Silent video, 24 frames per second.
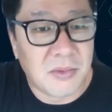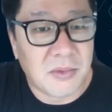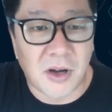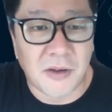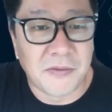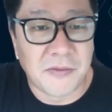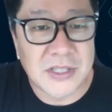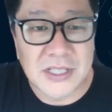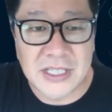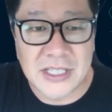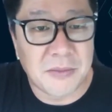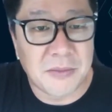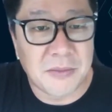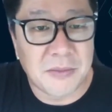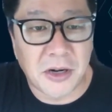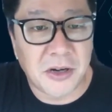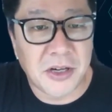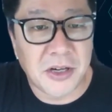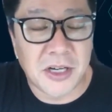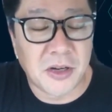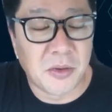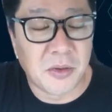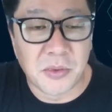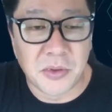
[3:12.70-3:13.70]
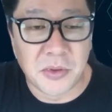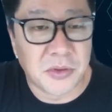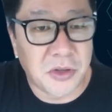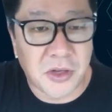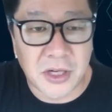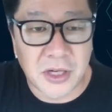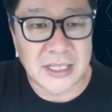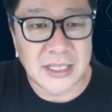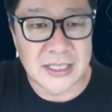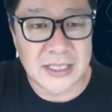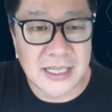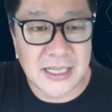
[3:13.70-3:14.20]
obviously America will
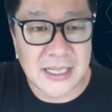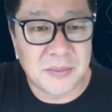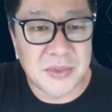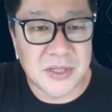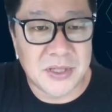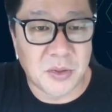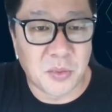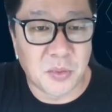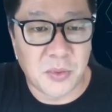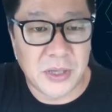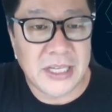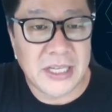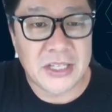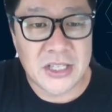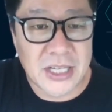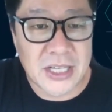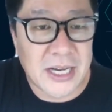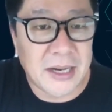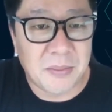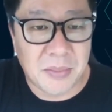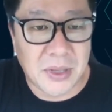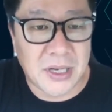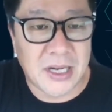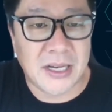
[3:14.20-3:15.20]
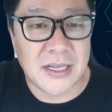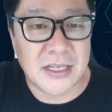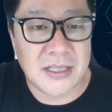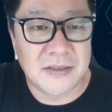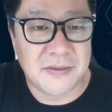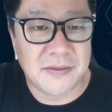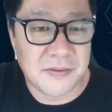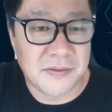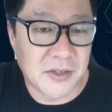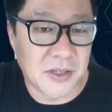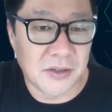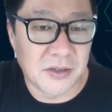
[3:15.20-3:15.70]
not accept a WeChat
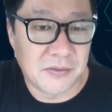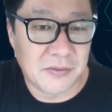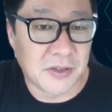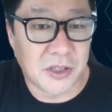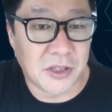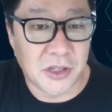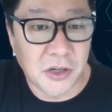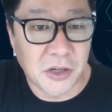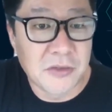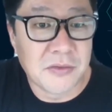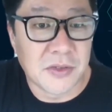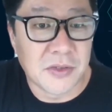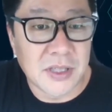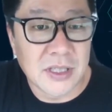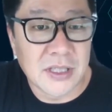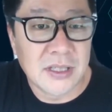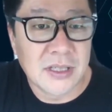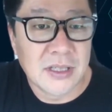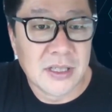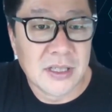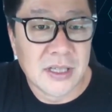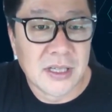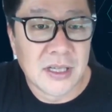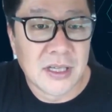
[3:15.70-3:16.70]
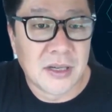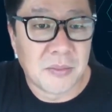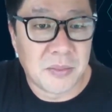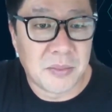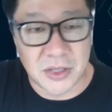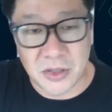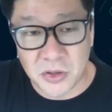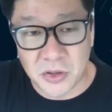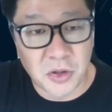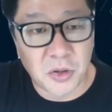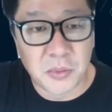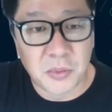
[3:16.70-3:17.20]
pass for, for COVID,
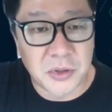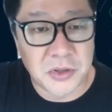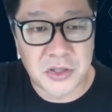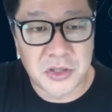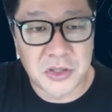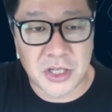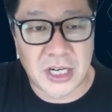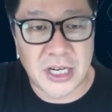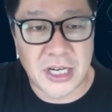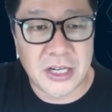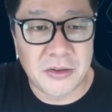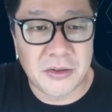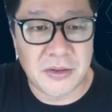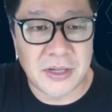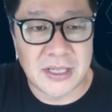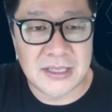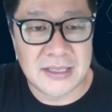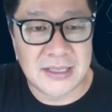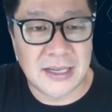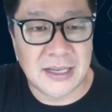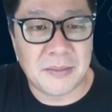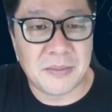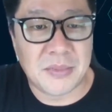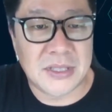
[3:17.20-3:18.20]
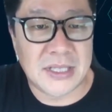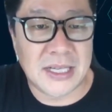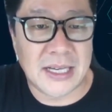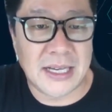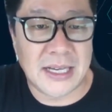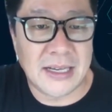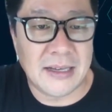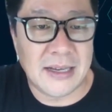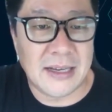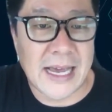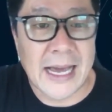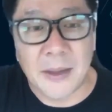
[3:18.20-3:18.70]
but nor will China accept
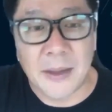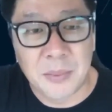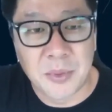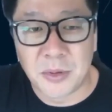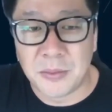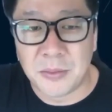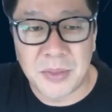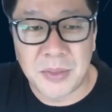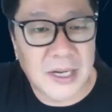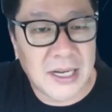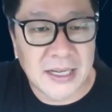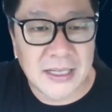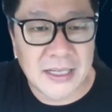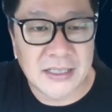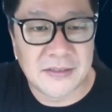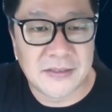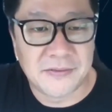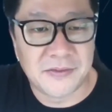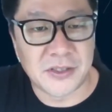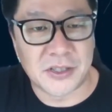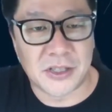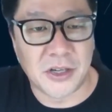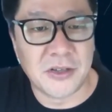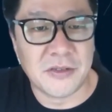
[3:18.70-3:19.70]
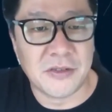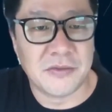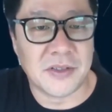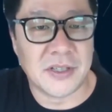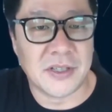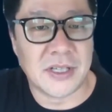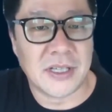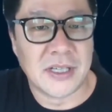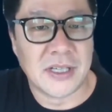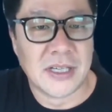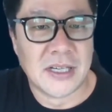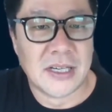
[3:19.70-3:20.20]
a Apple pass for
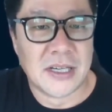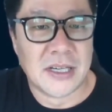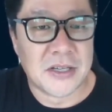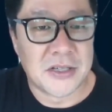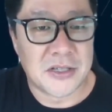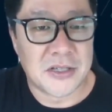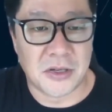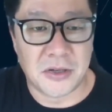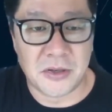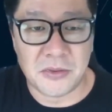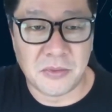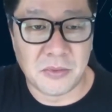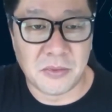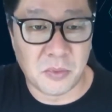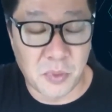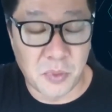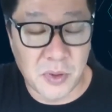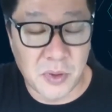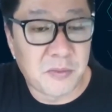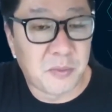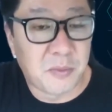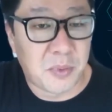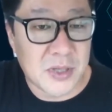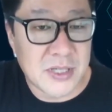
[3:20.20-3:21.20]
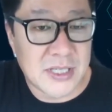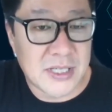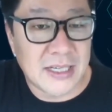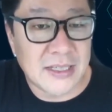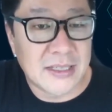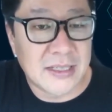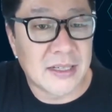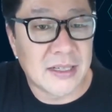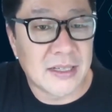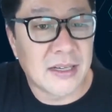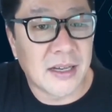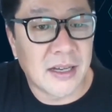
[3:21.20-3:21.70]
COVID. So we've
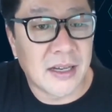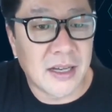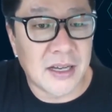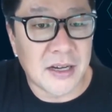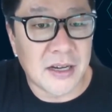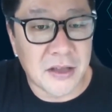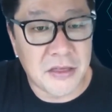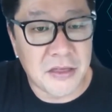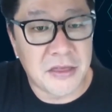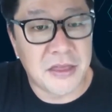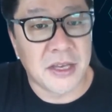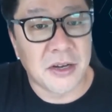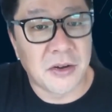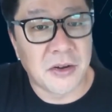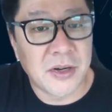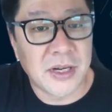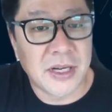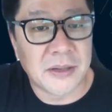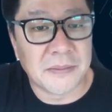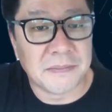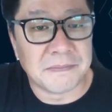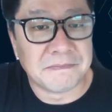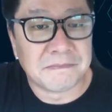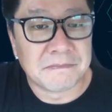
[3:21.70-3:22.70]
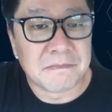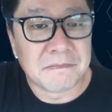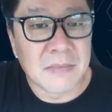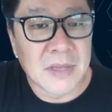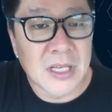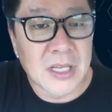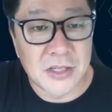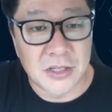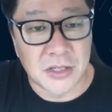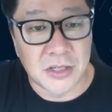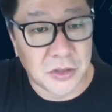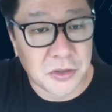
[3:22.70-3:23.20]
presented a, an Ethereum
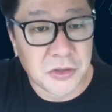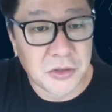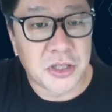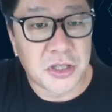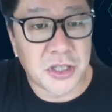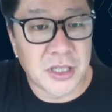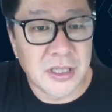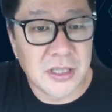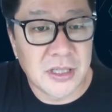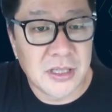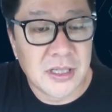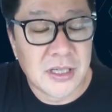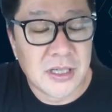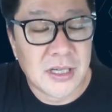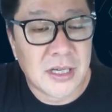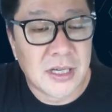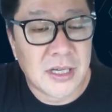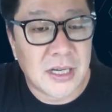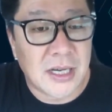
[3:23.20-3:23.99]
solution